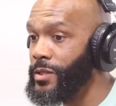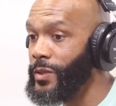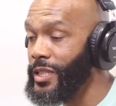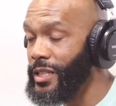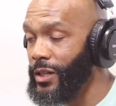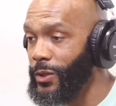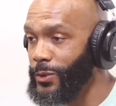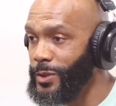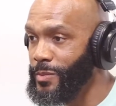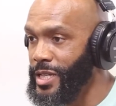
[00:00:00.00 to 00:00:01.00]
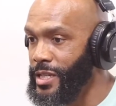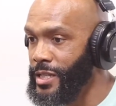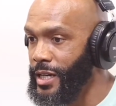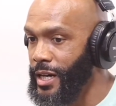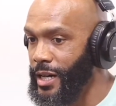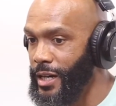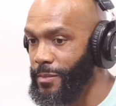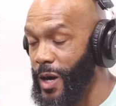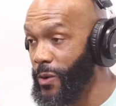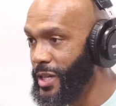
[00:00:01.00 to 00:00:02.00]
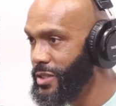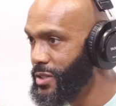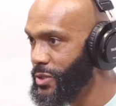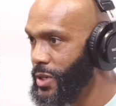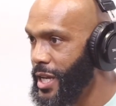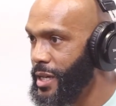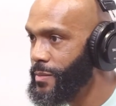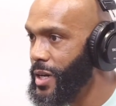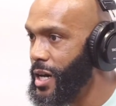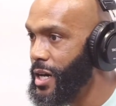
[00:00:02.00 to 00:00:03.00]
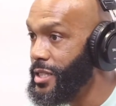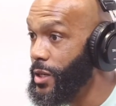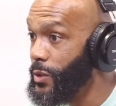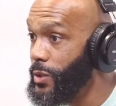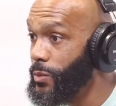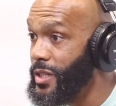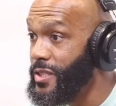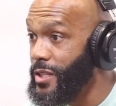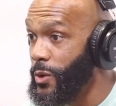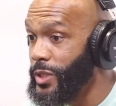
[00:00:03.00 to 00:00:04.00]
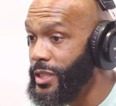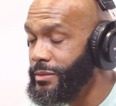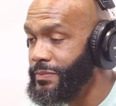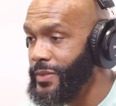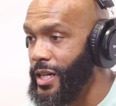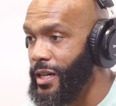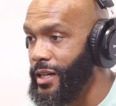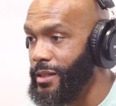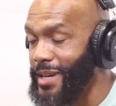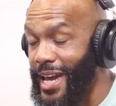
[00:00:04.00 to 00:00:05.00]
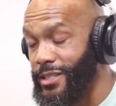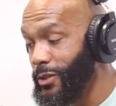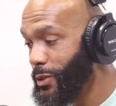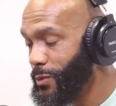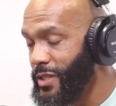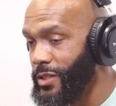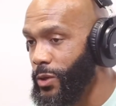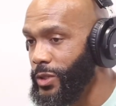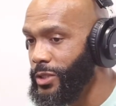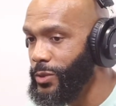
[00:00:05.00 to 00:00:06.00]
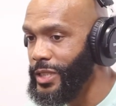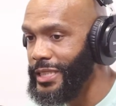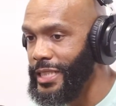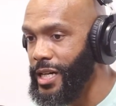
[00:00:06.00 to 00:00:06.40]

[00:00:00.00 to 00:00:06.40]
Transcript: You can get a hold of me on Instagram, Yoga with Sota, at Yoga with Sota. You can